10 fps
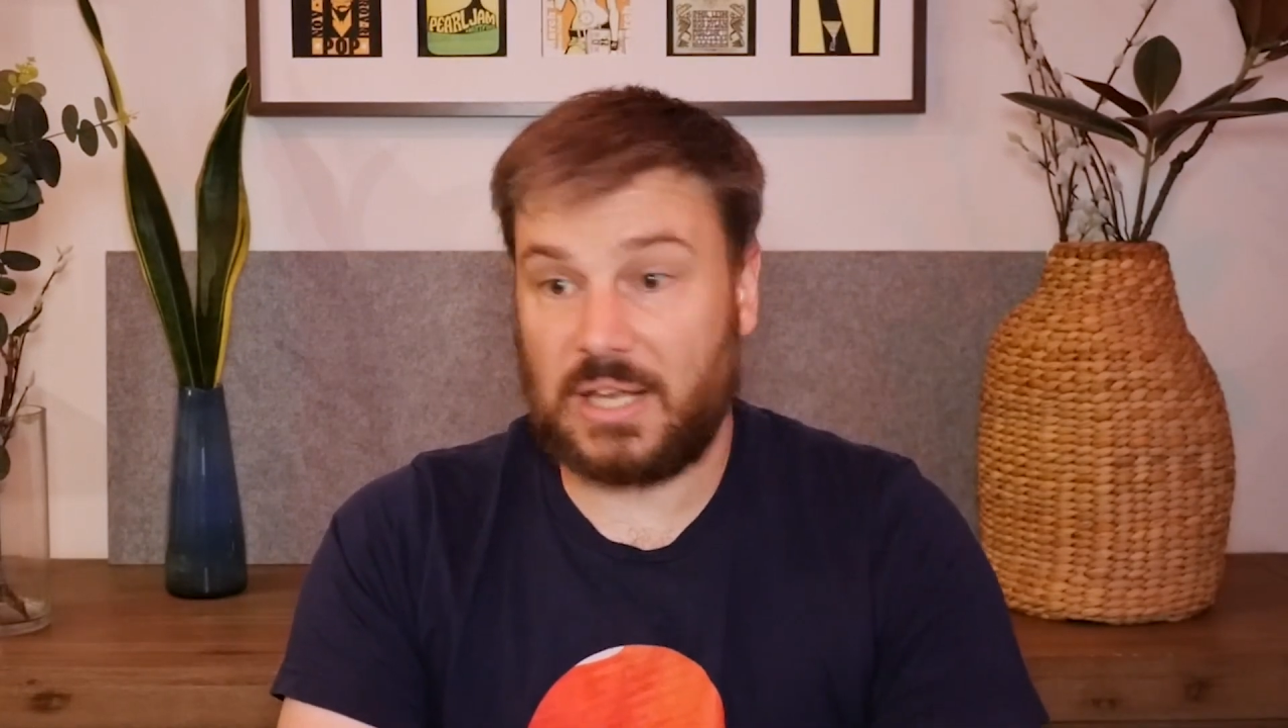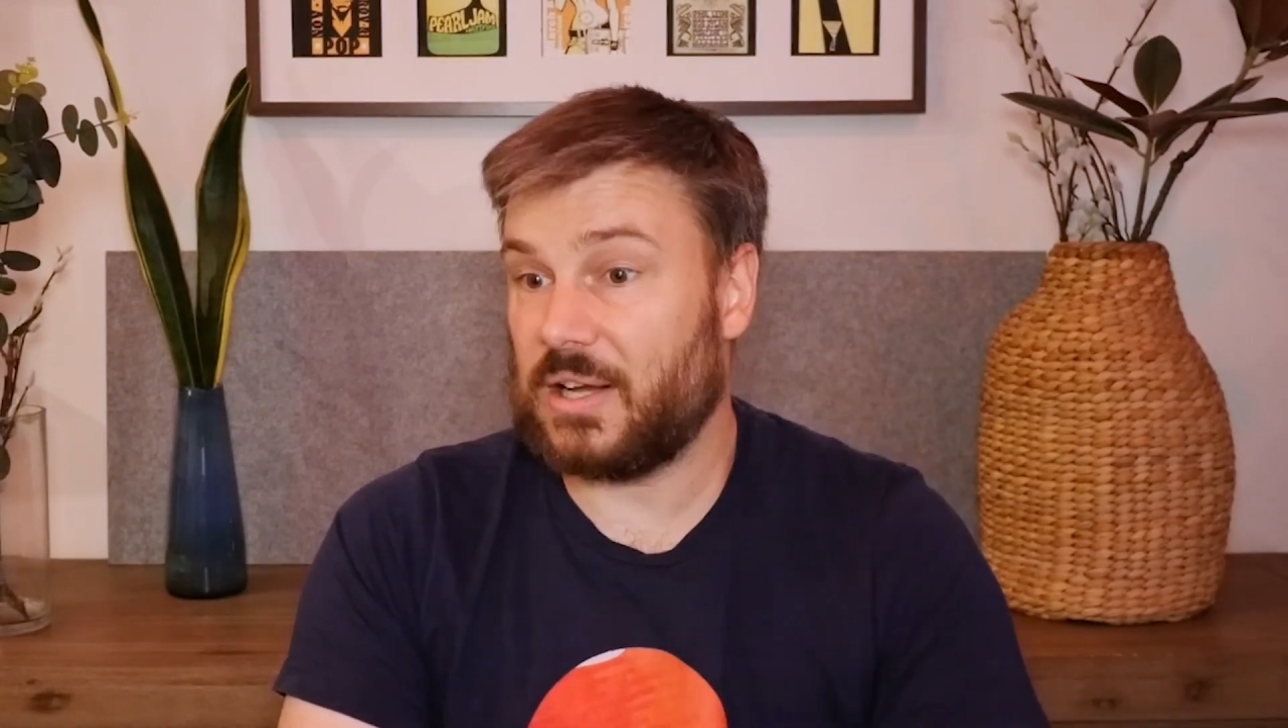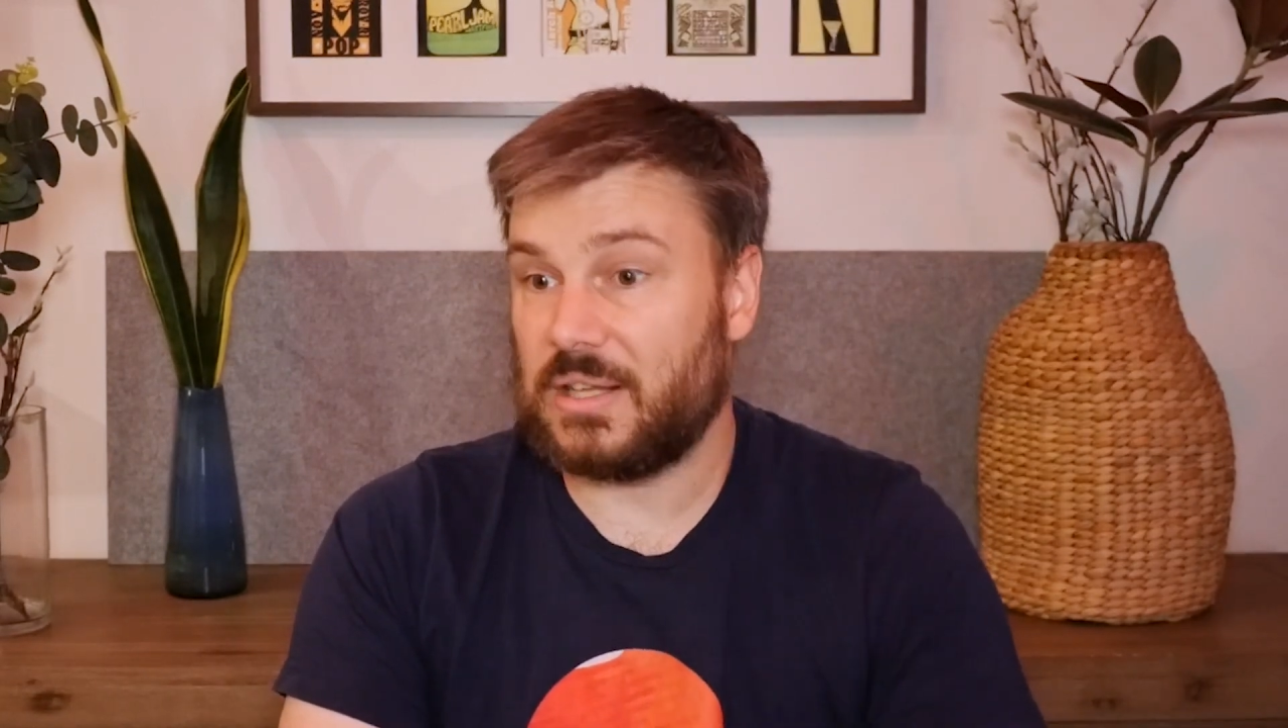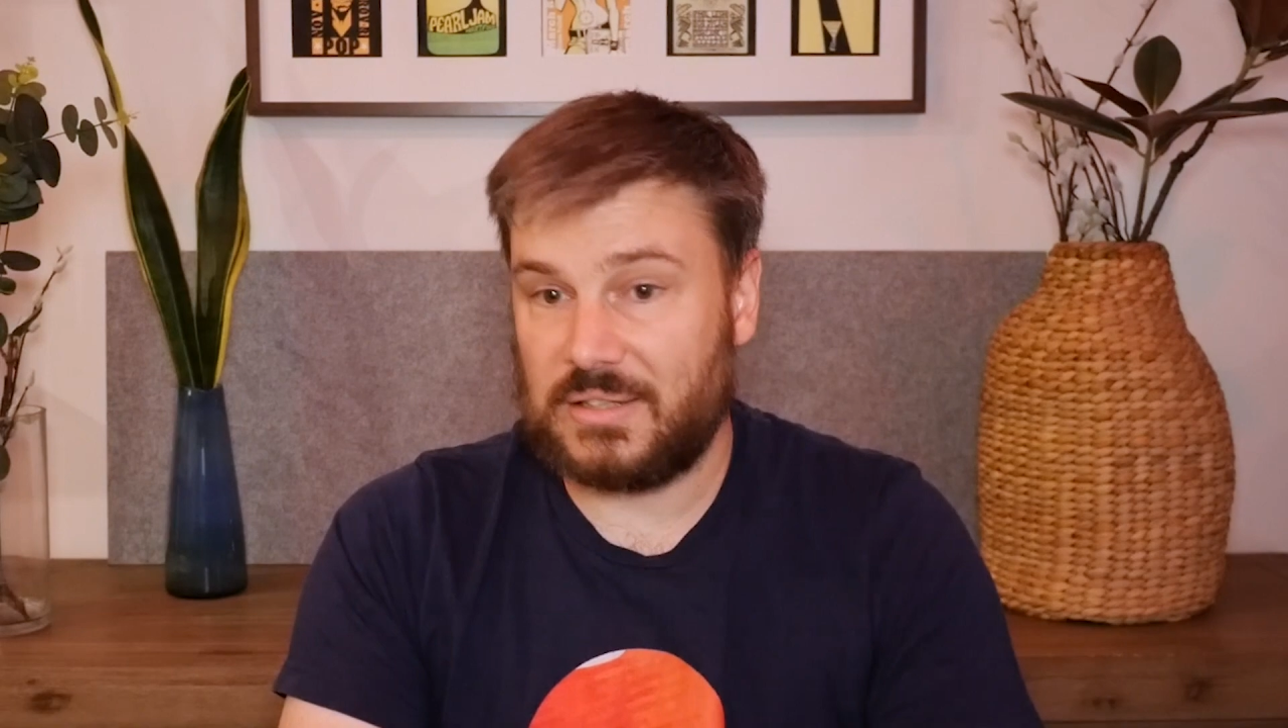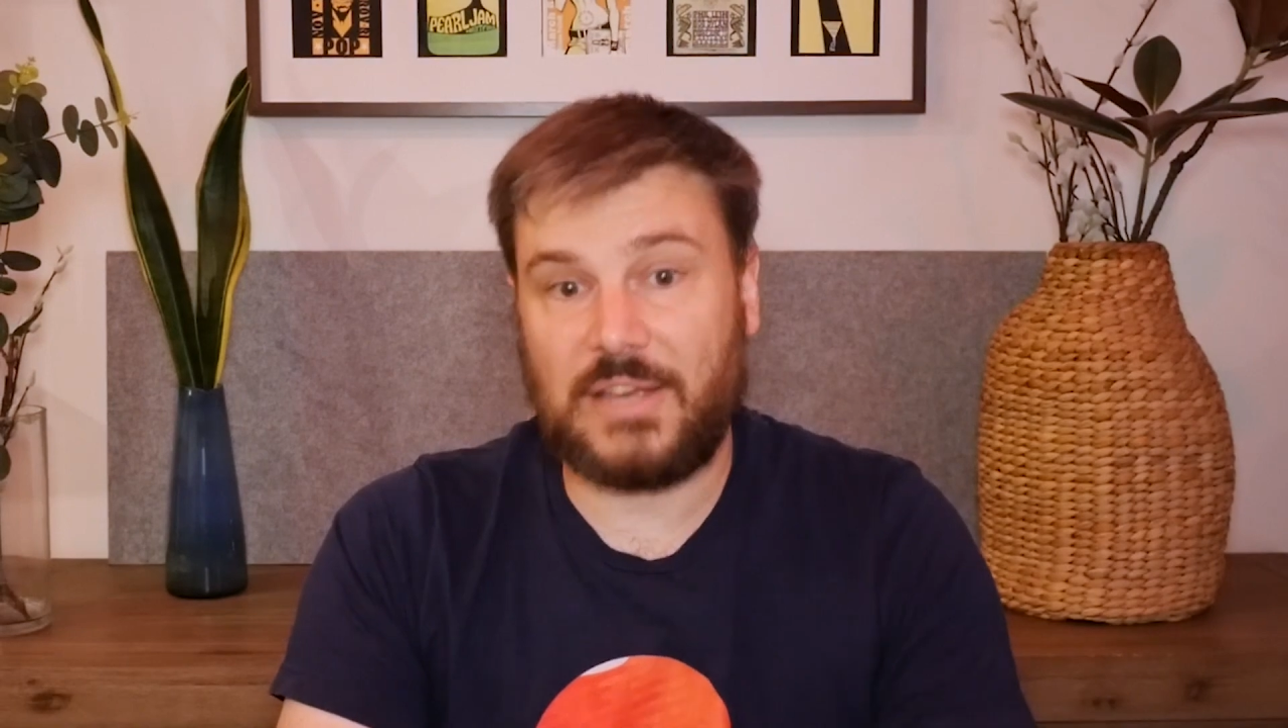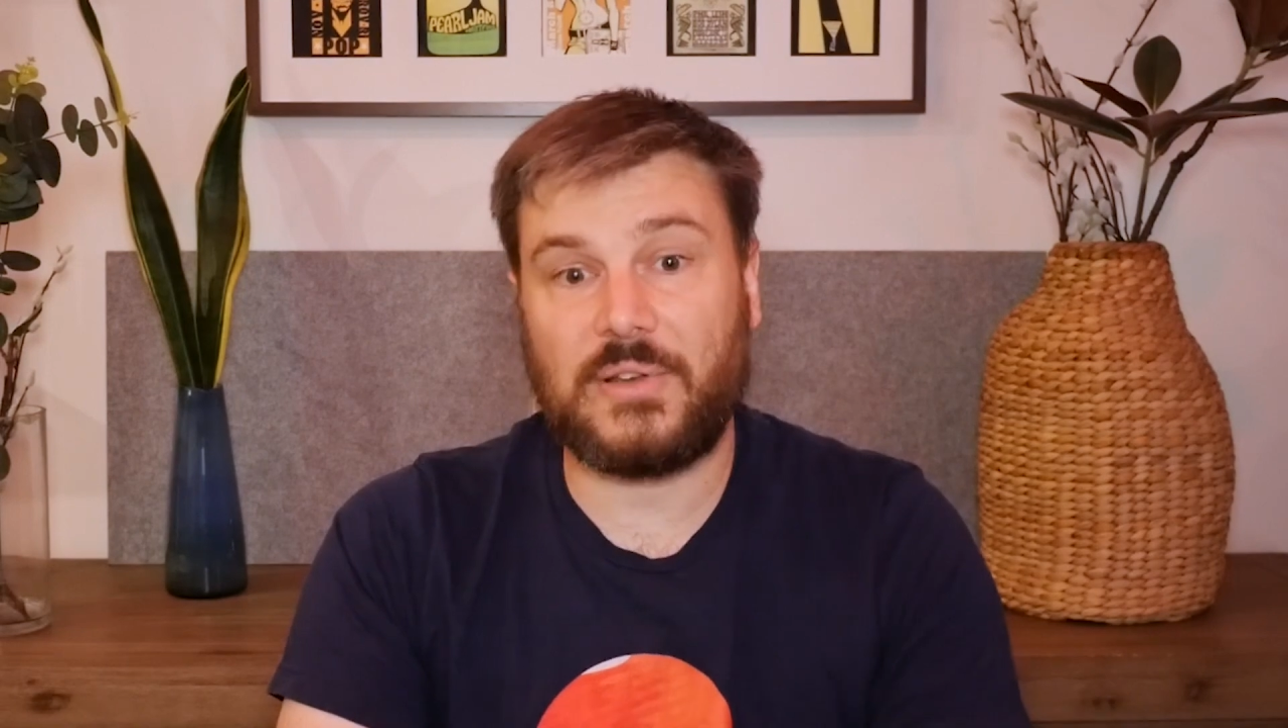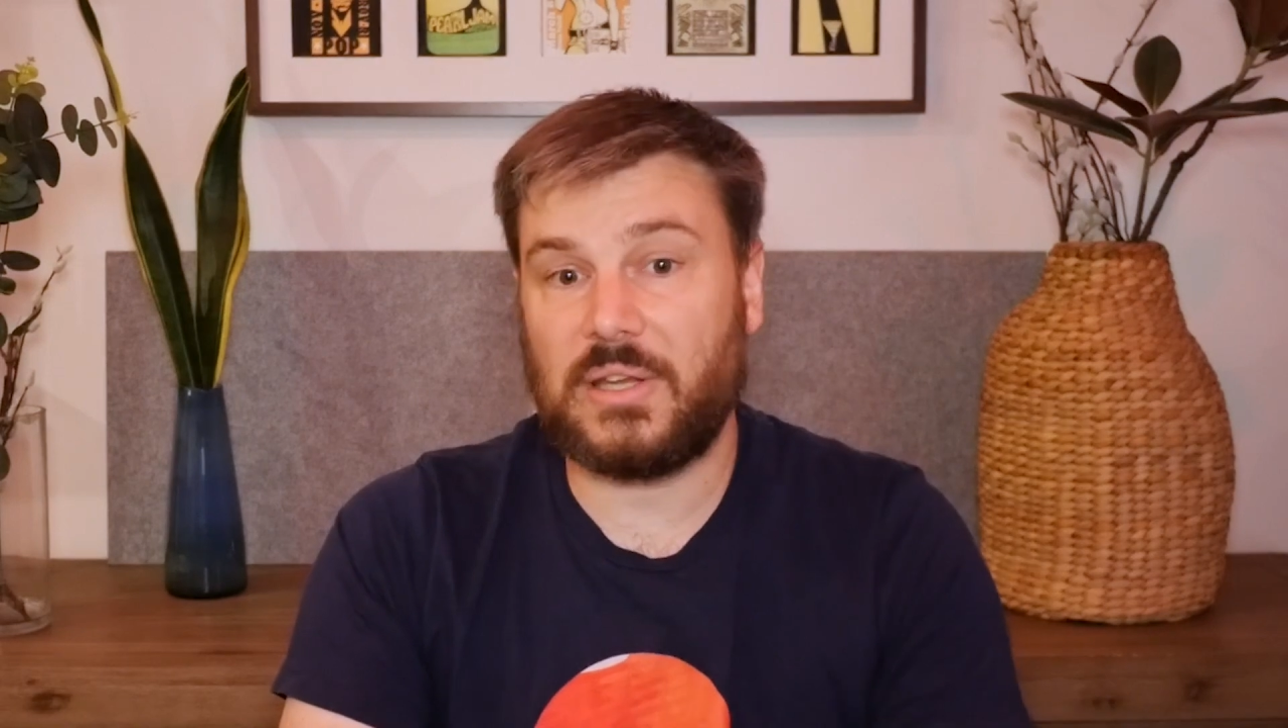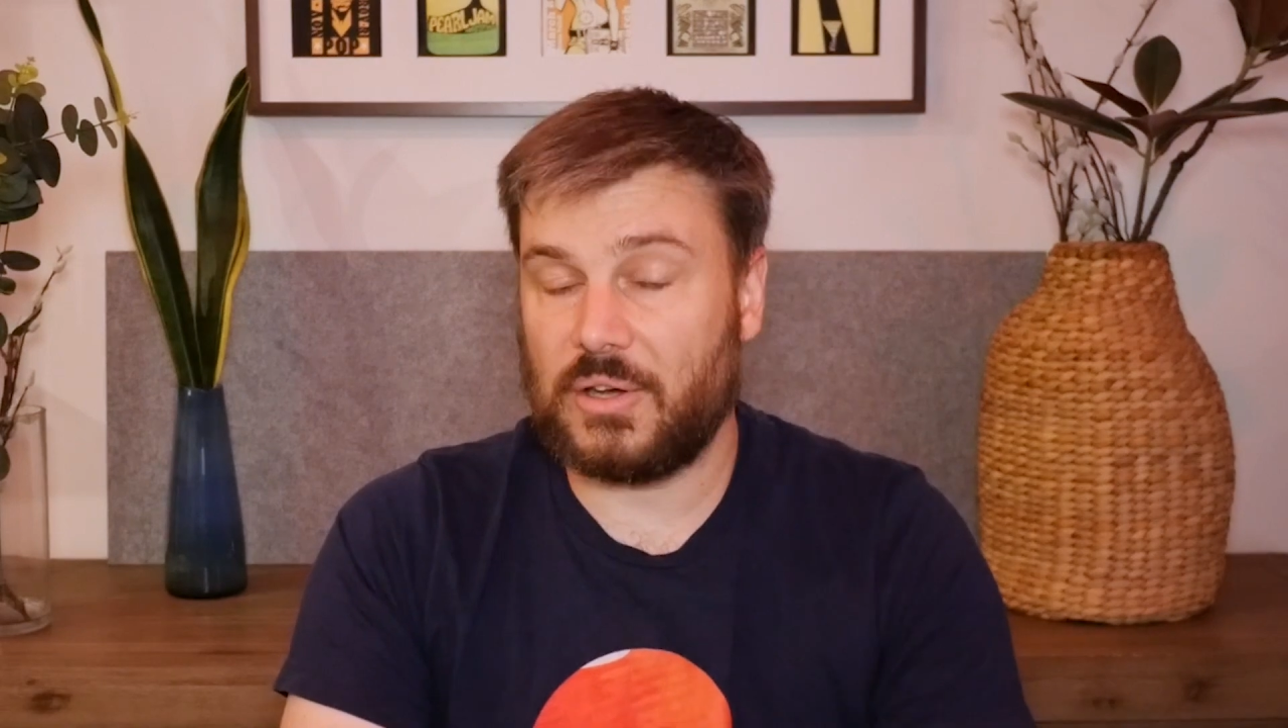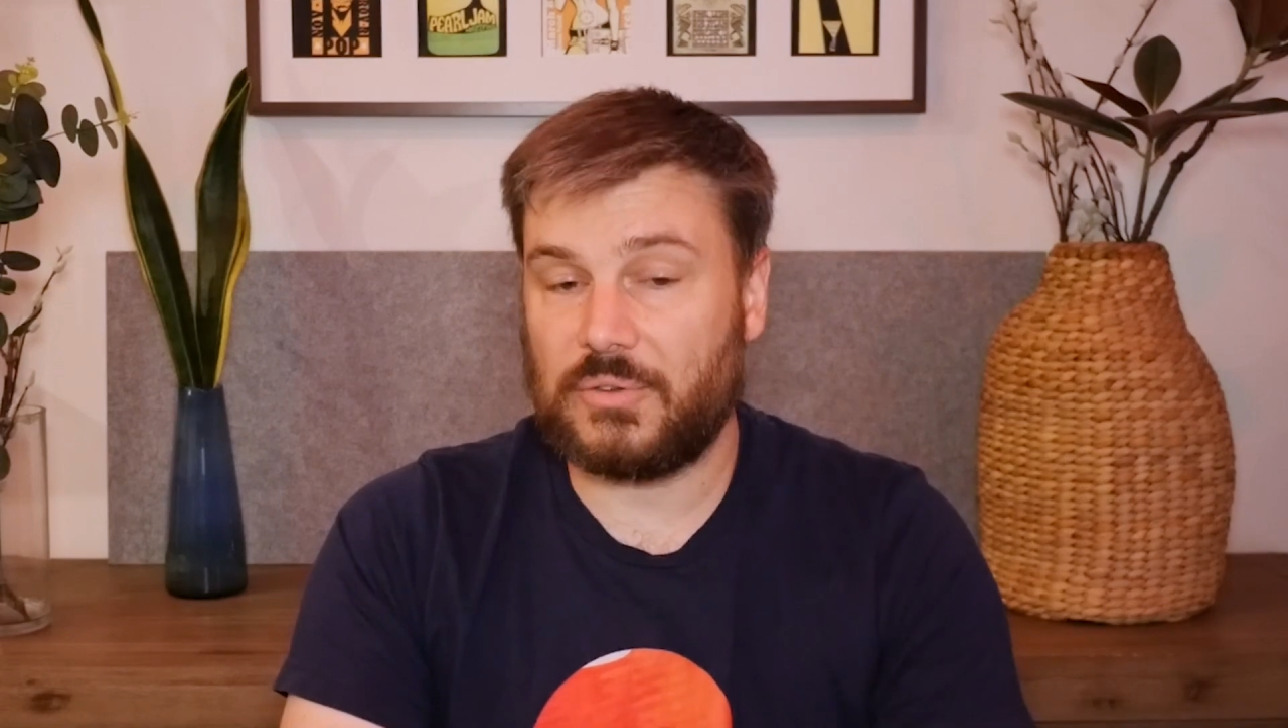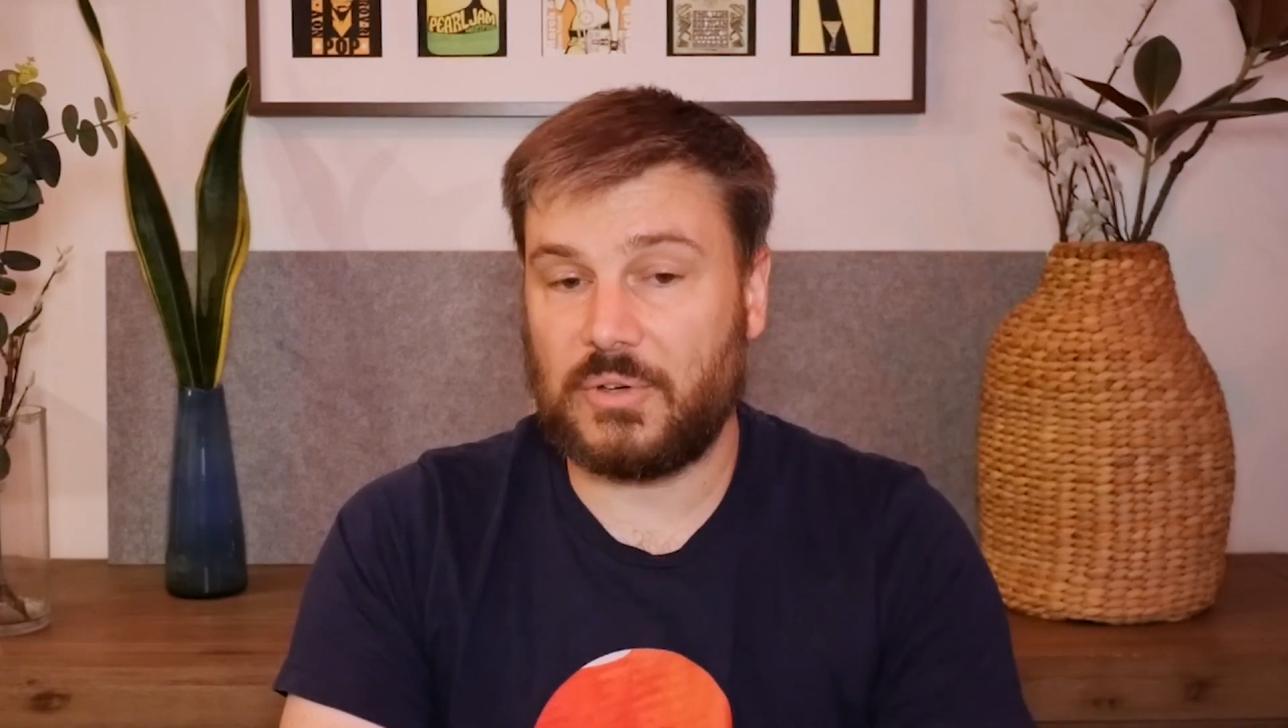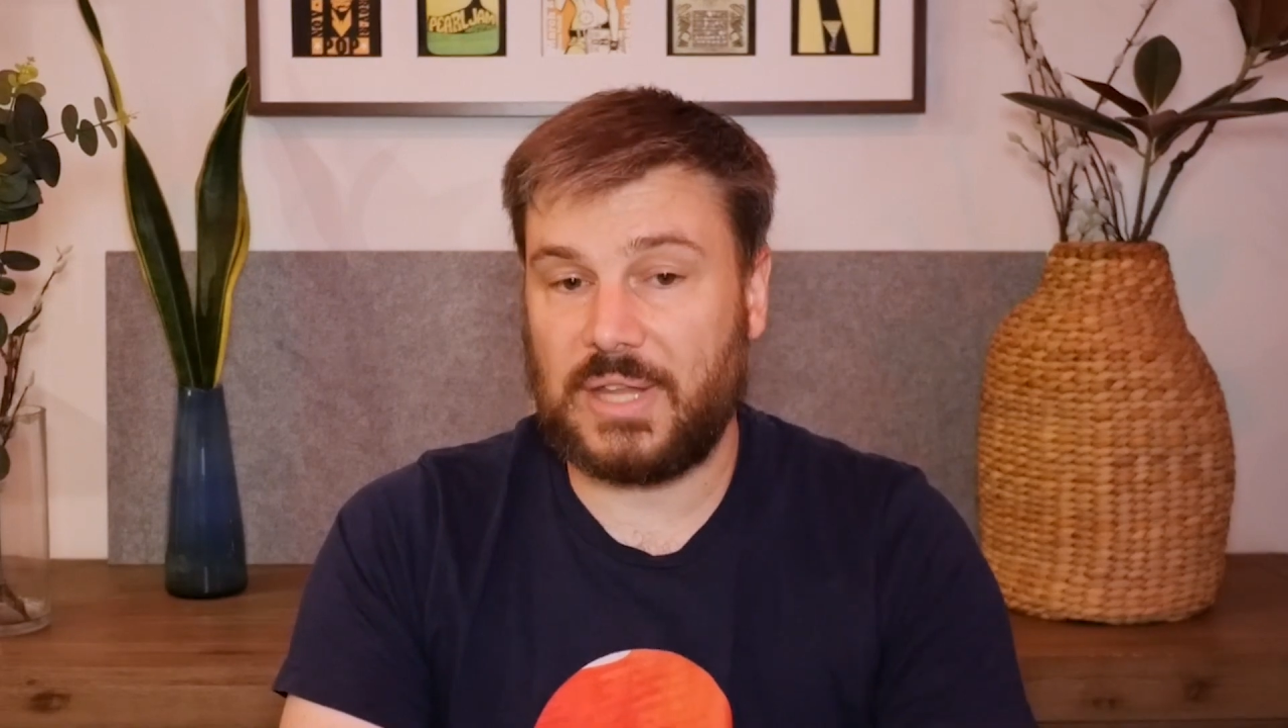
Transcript: And I can definitely go through